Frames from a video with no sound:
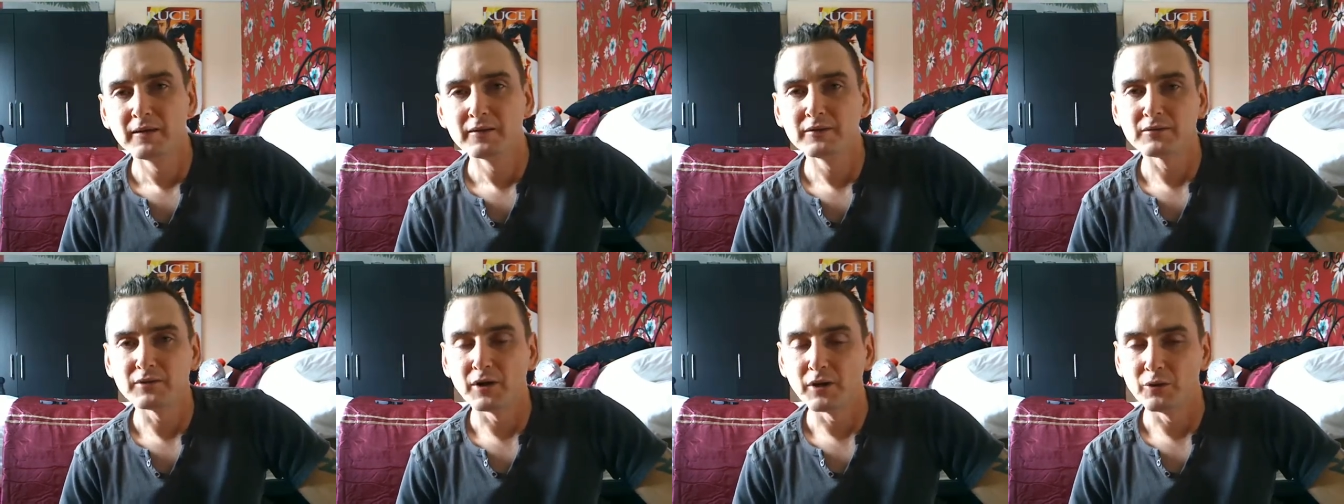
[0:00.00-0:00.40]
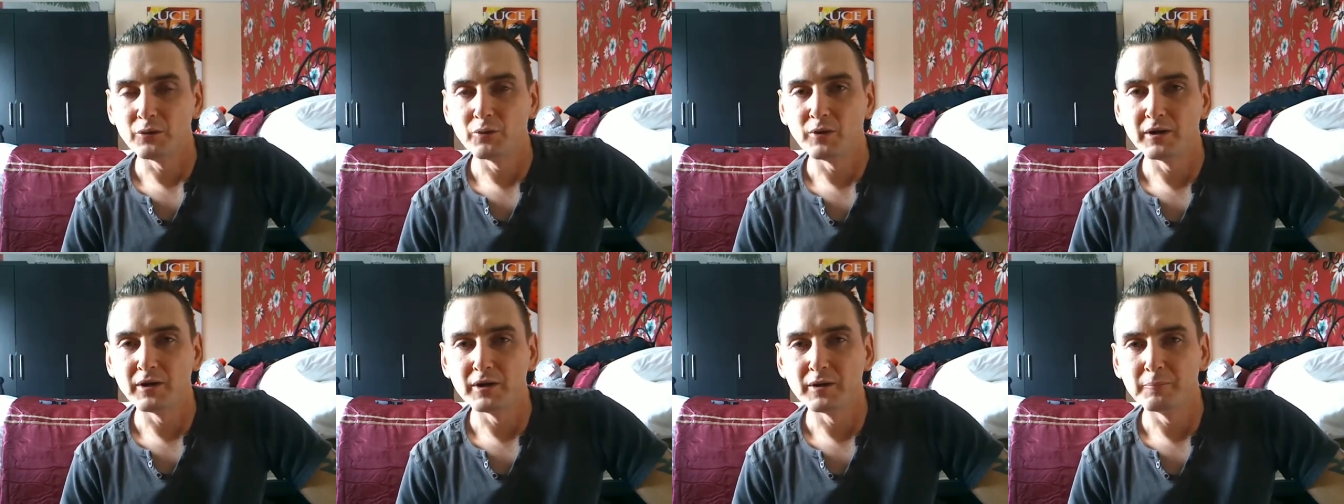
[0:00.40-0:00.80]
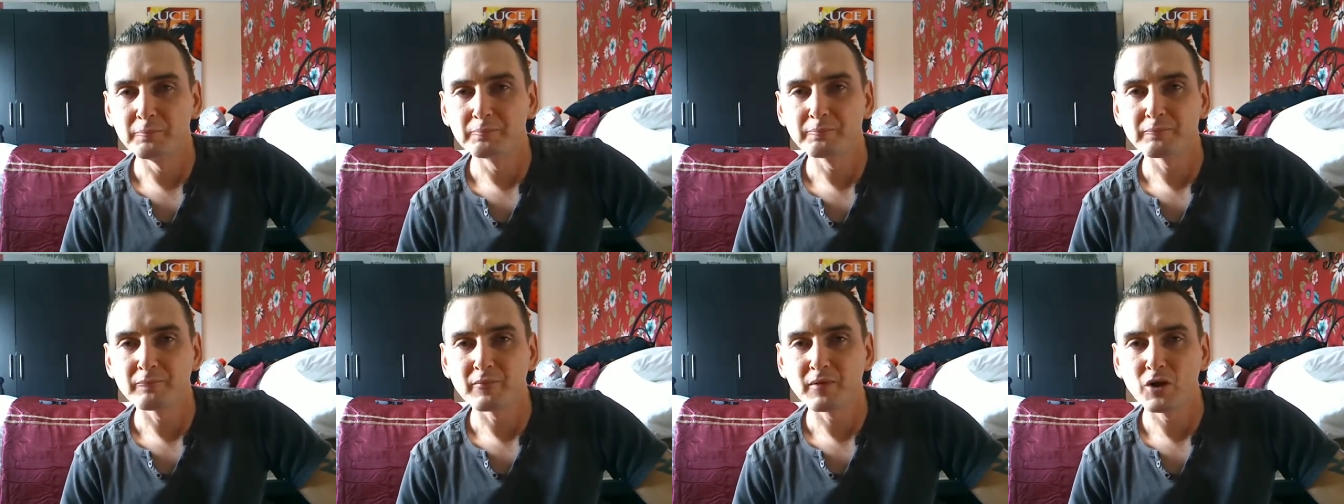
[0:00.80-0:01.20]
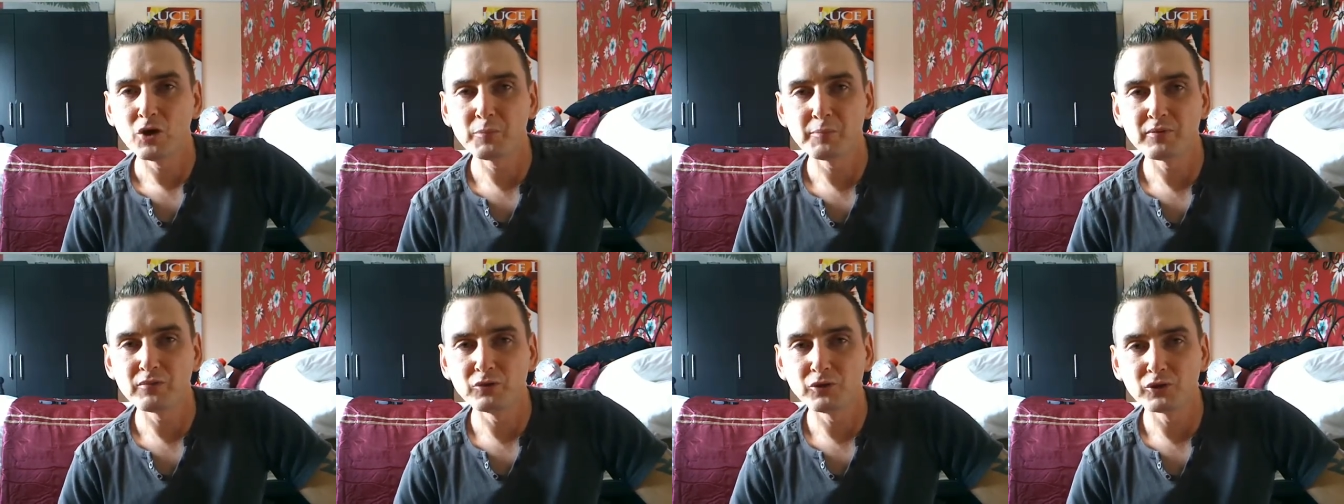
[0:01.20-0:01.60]
So. Um,
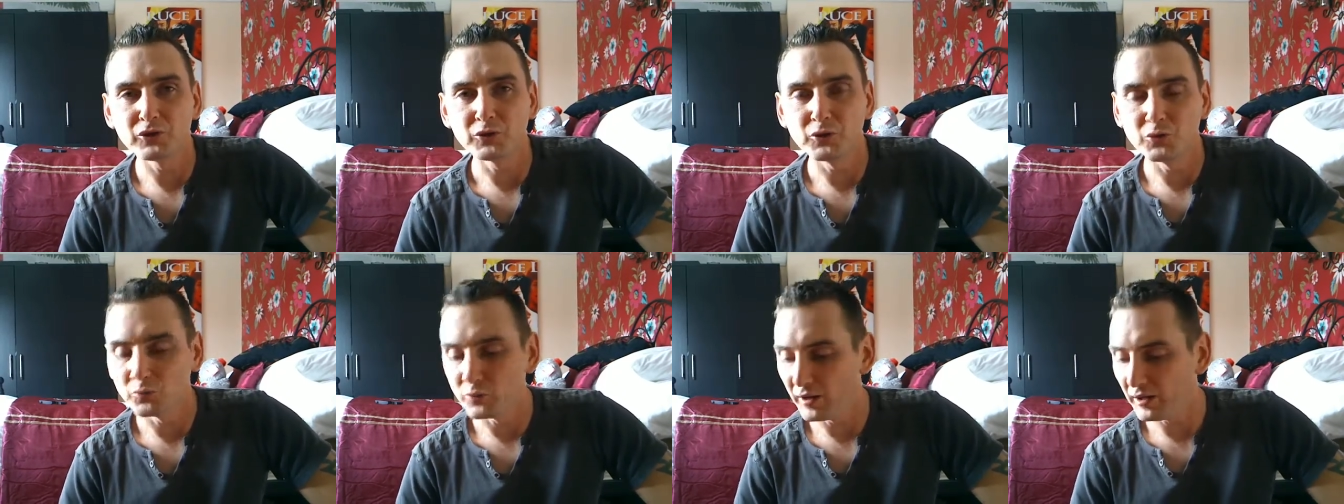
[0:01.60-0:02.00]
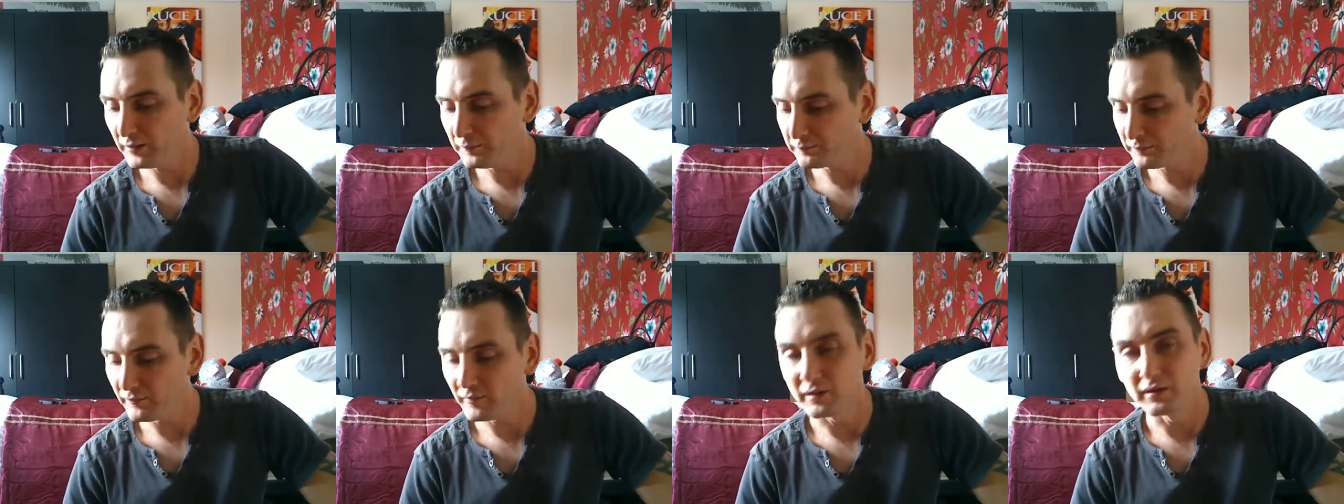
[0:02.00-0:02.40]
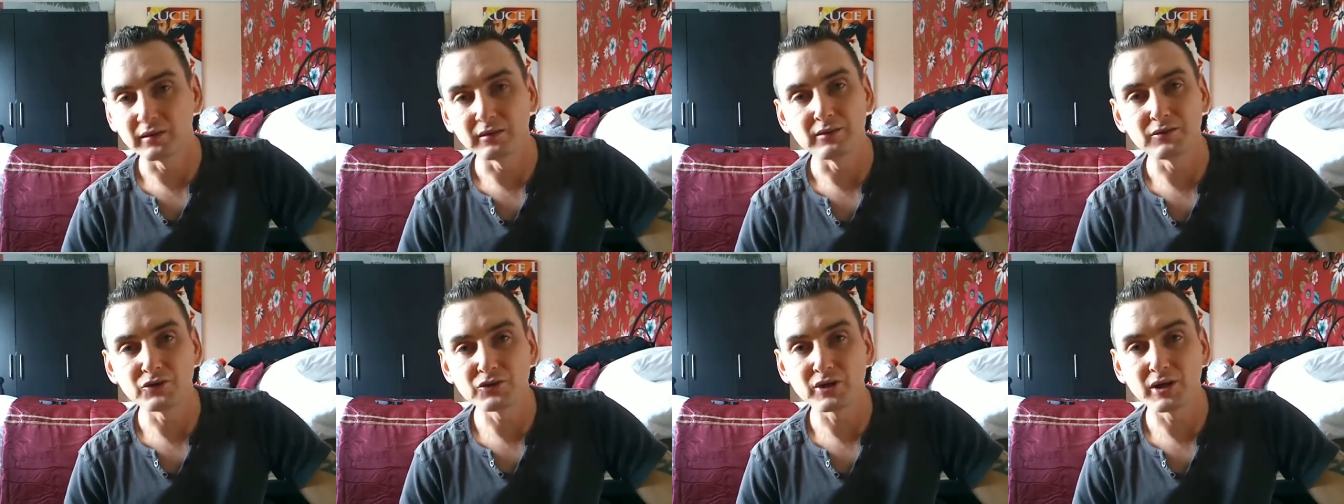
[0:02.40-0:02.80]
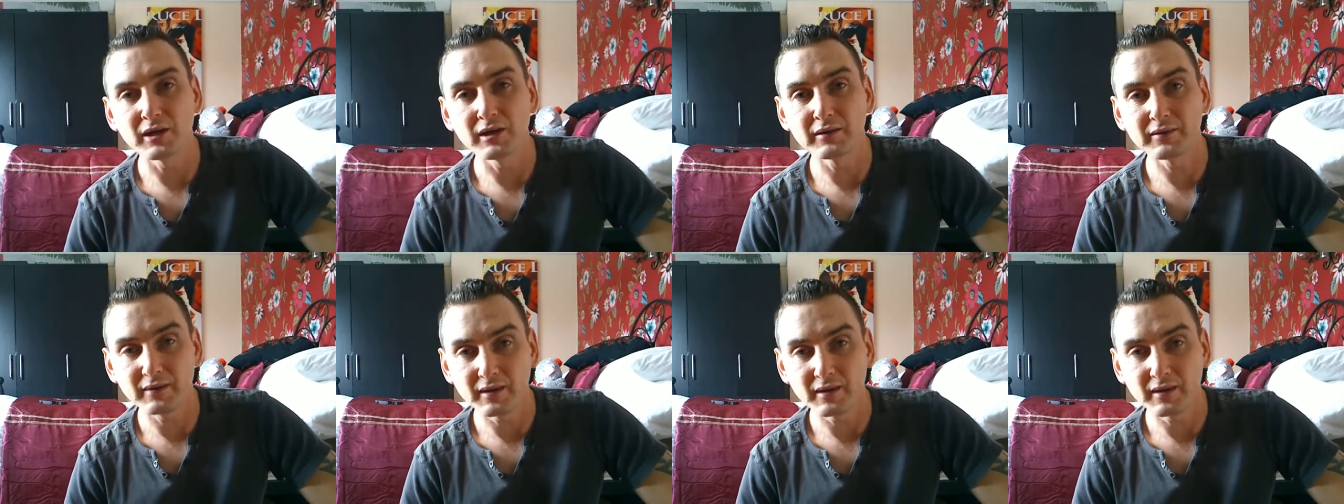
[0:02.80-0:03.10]
hope you're all doing well and uh,